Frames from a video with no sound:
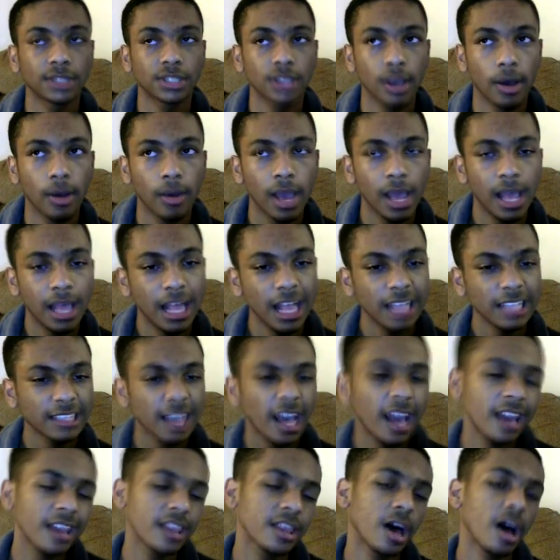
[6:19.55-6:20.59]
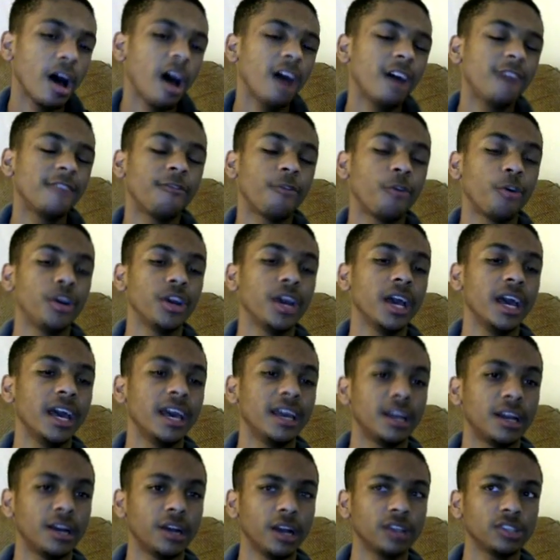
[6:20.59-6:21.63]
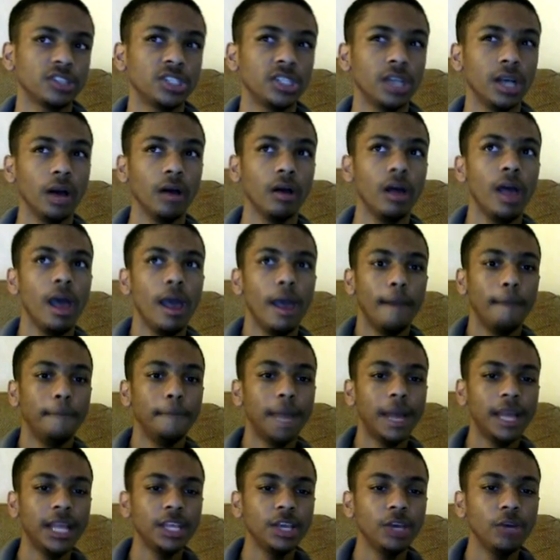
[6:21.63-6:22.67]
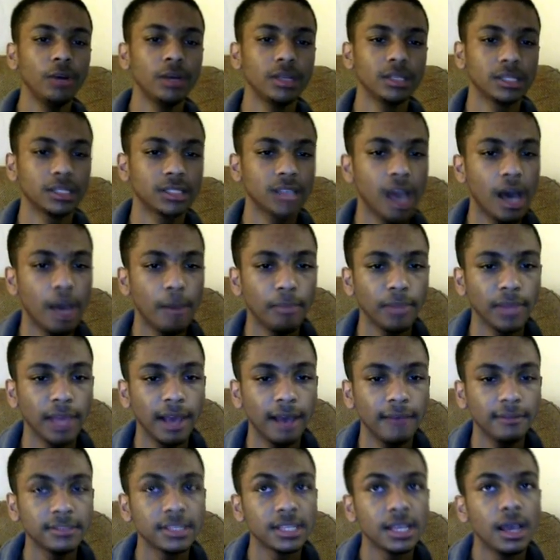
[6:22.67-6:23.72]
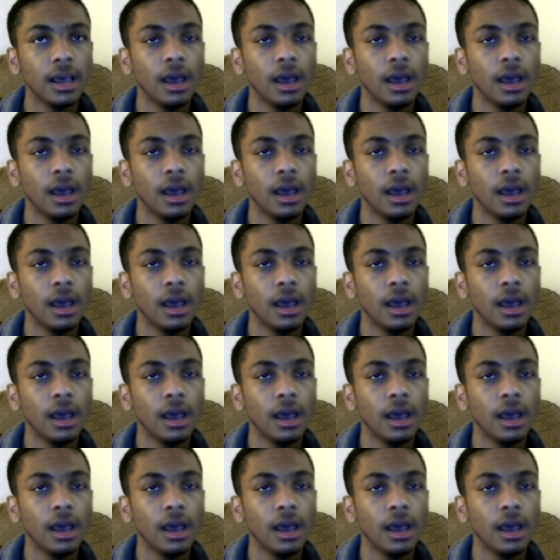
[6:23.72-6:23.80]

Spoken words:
So that's kind of the HUD for you in a nutshell. Menu in the top left.